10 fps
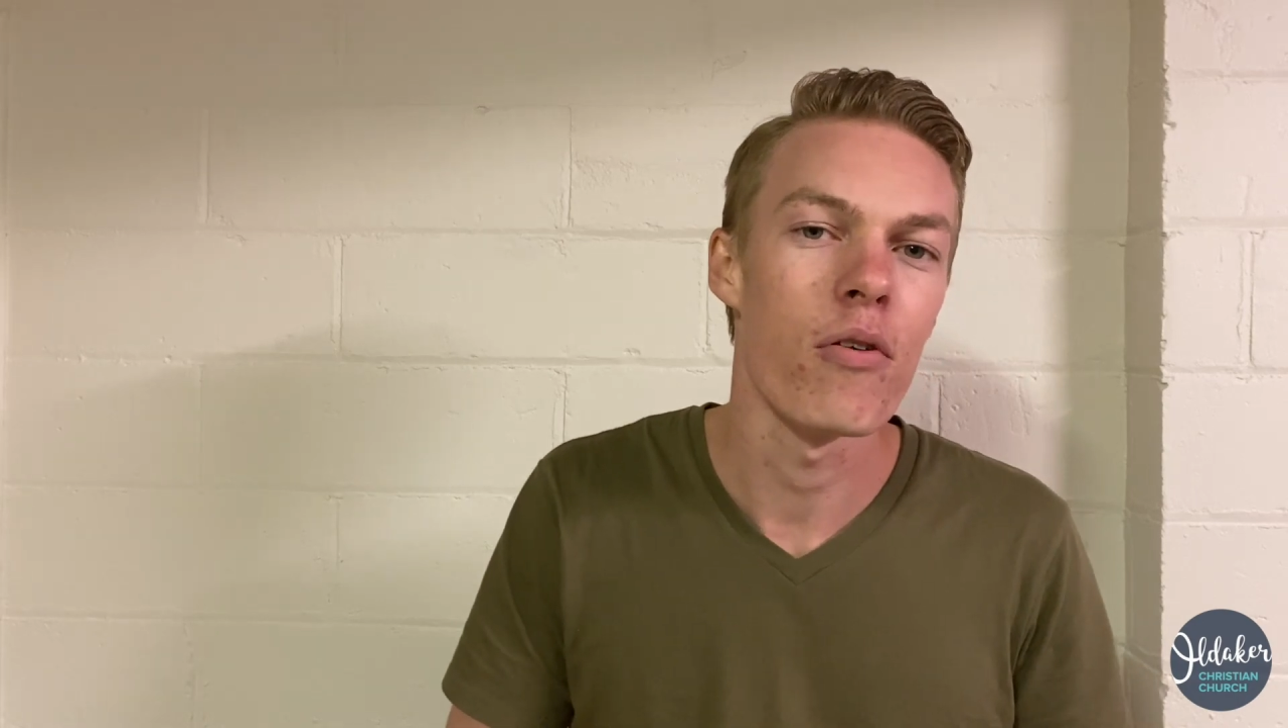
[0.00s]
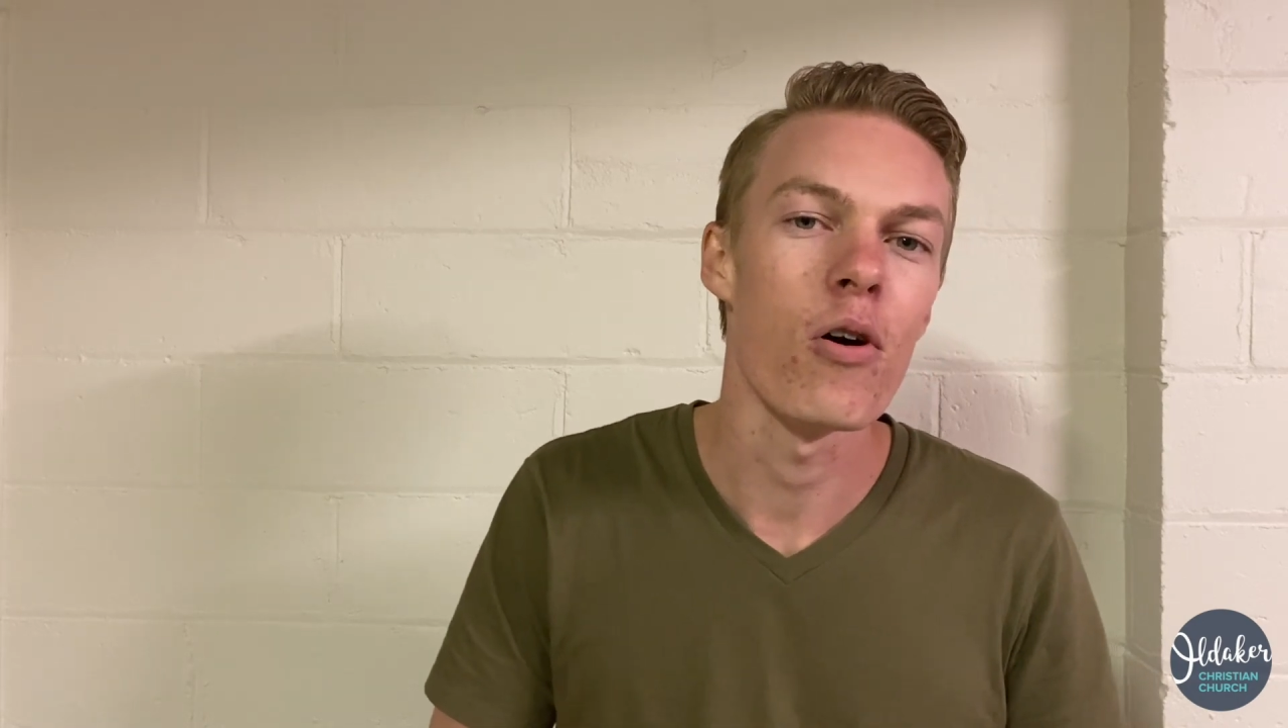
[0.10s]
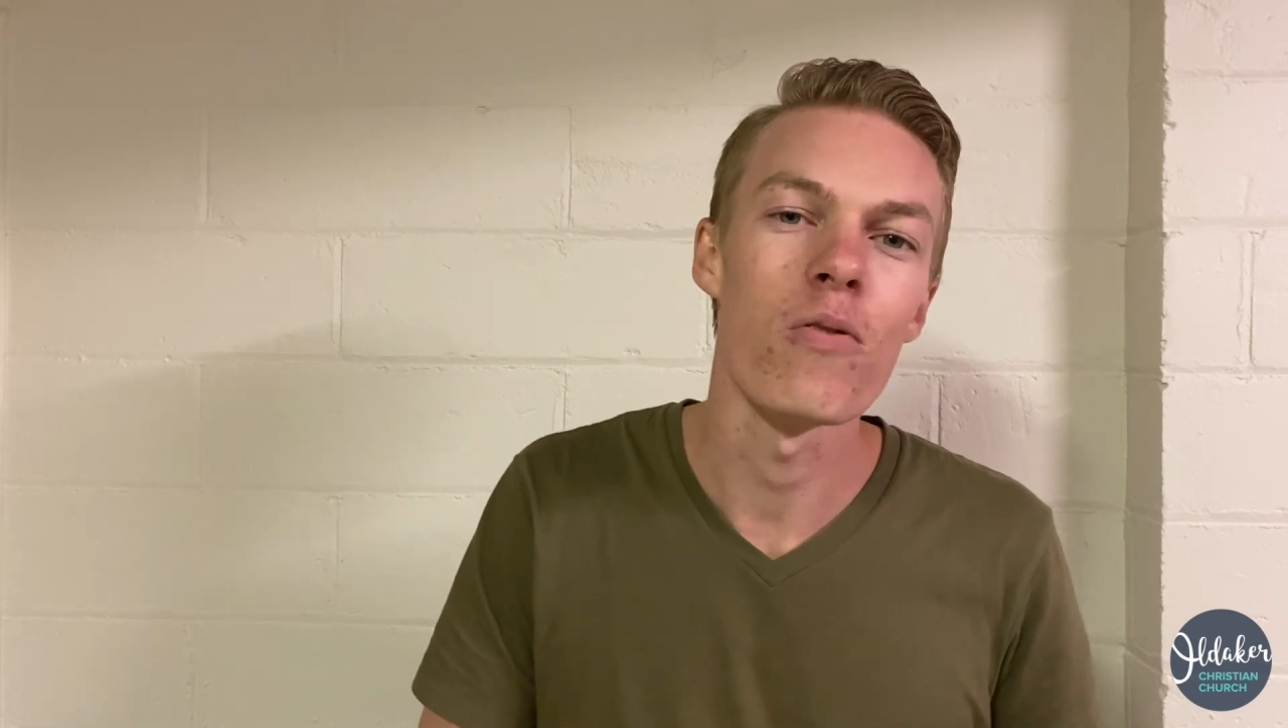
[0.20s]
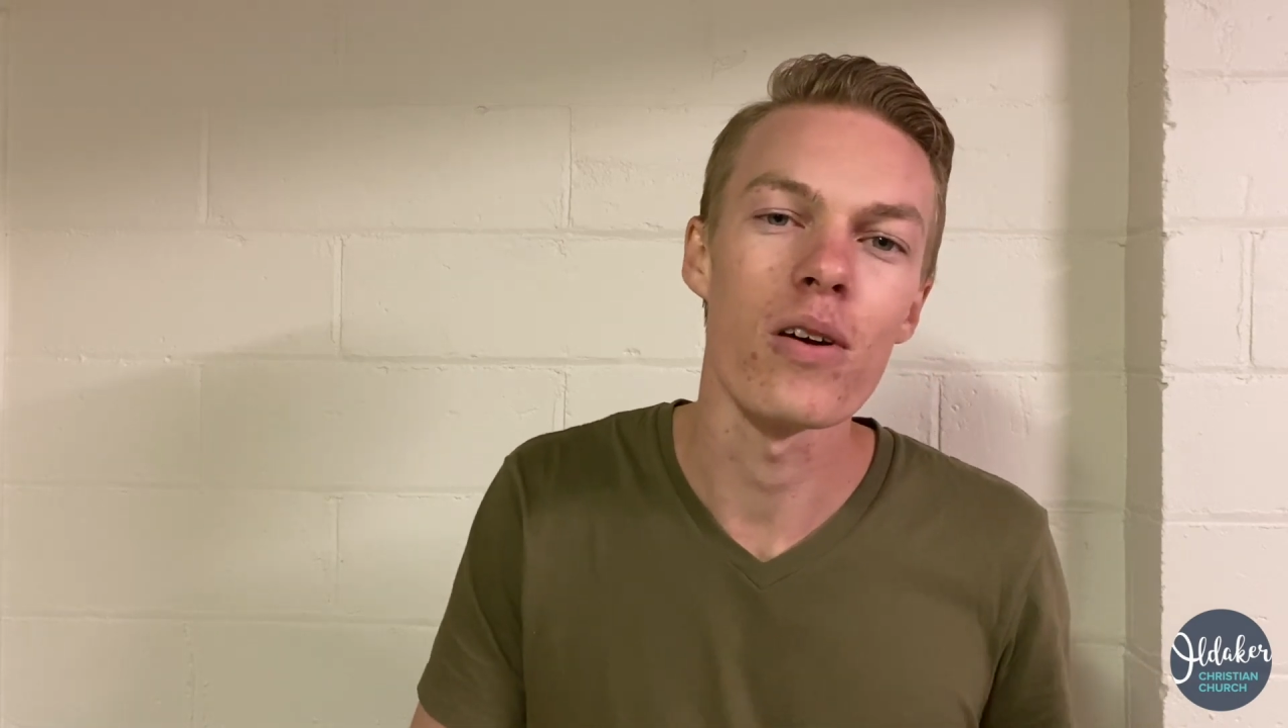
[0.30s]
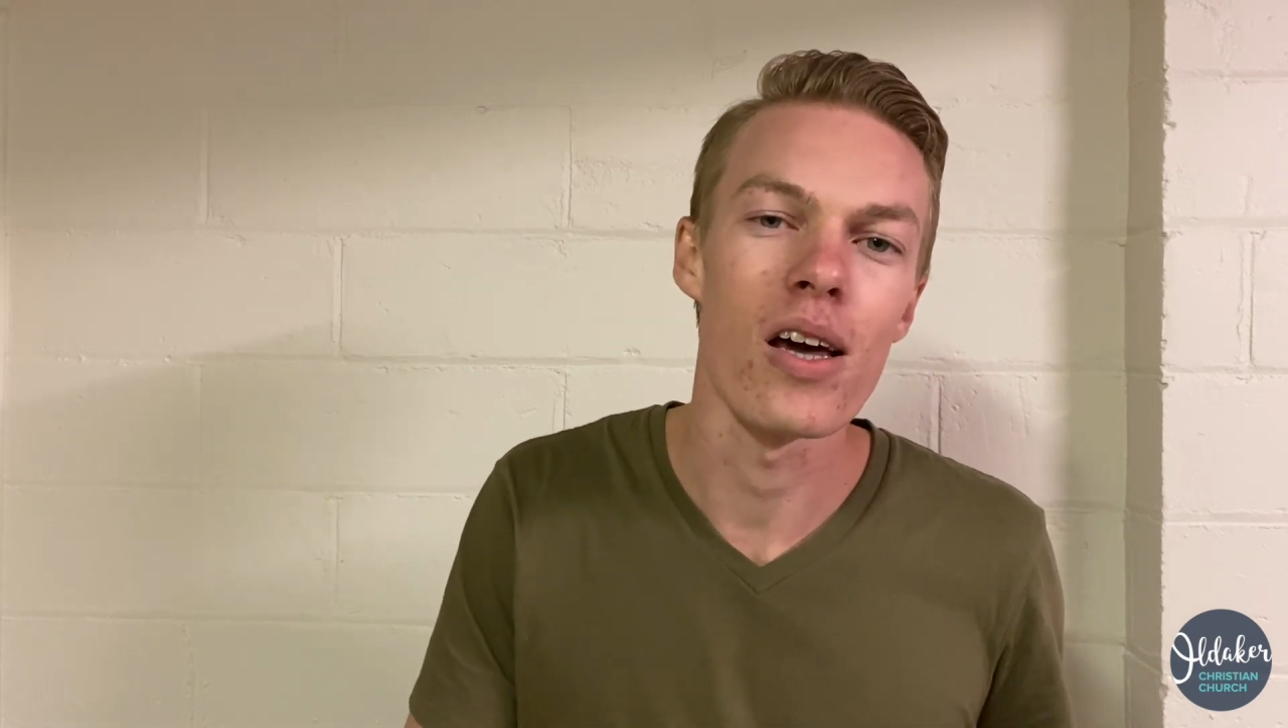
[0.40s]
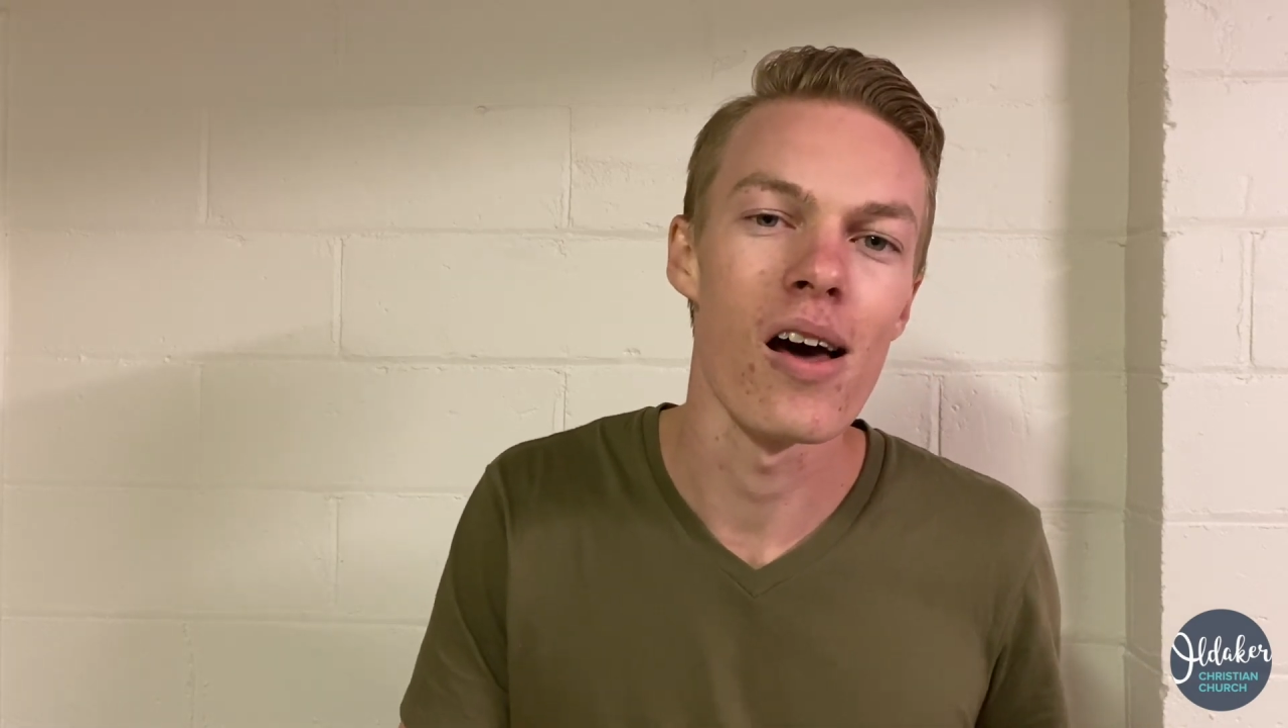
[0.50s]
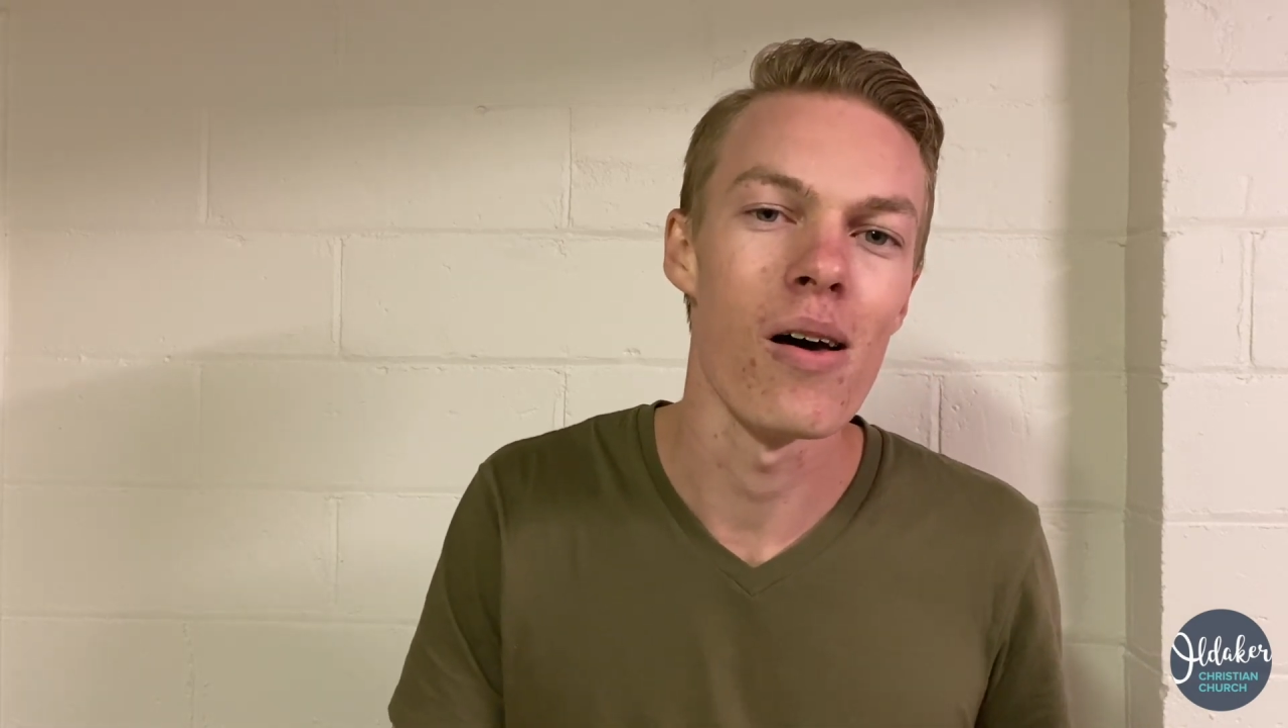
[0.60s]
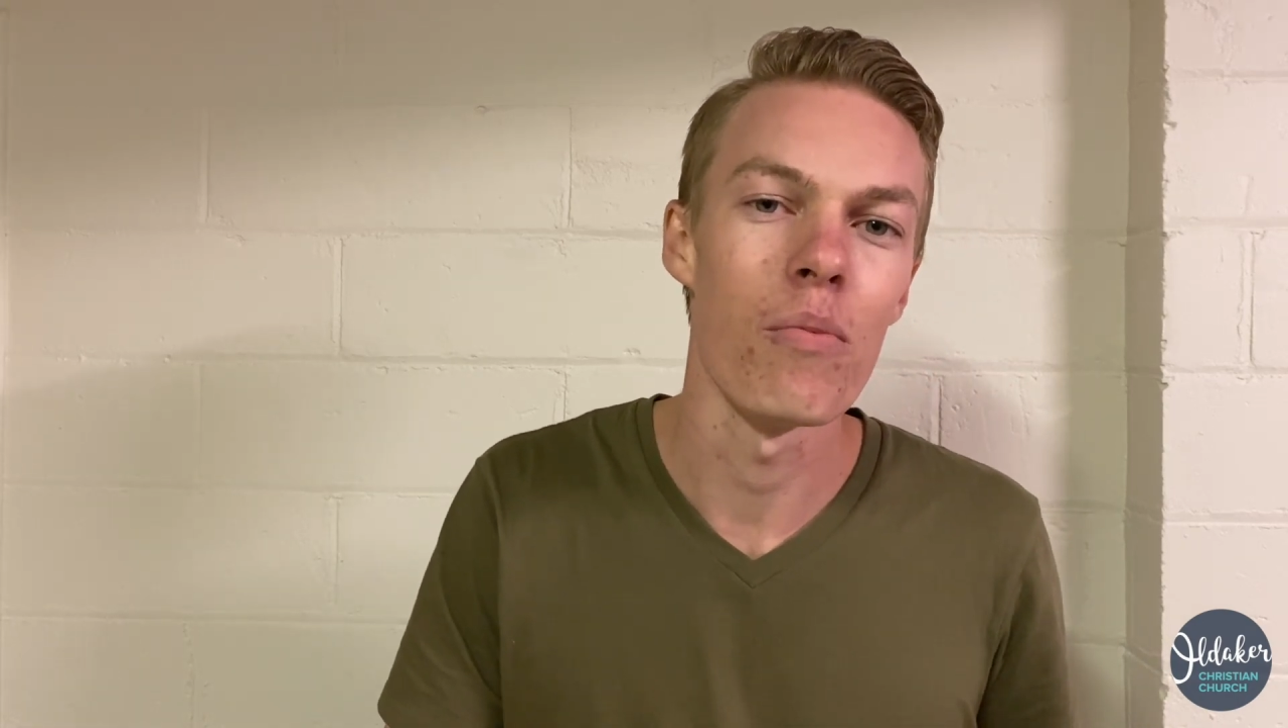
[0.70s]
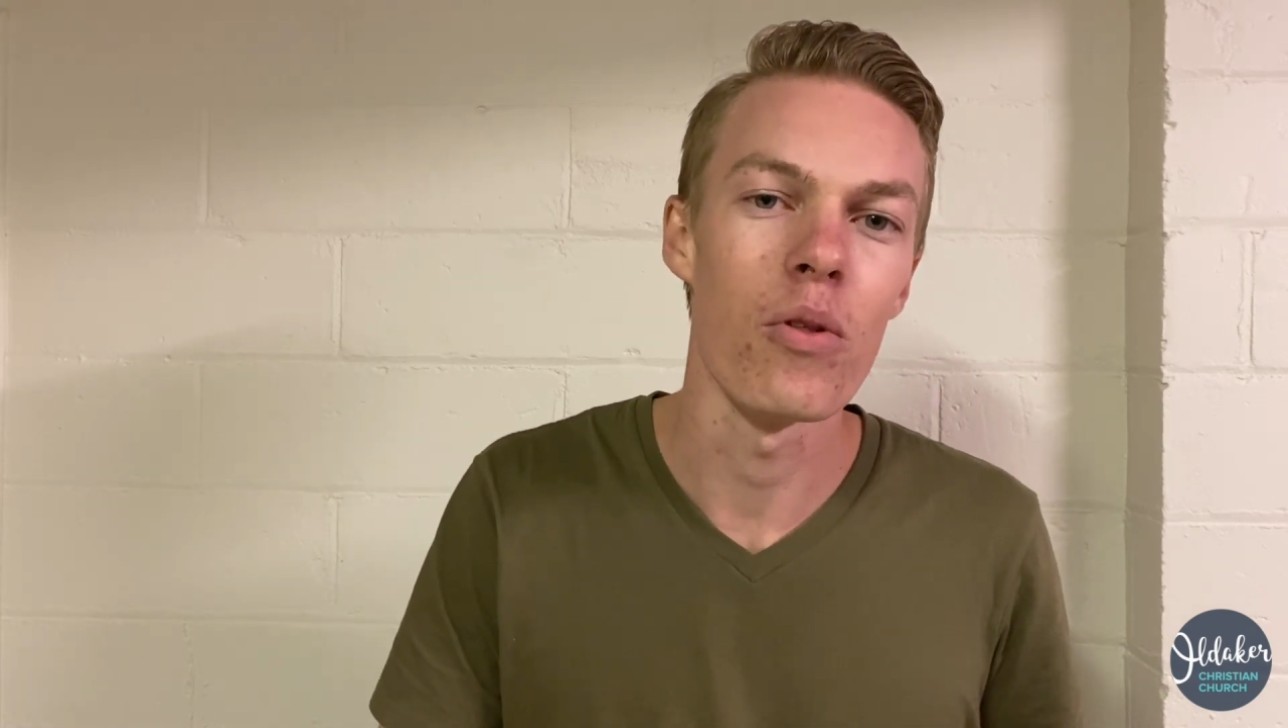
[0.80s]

overcome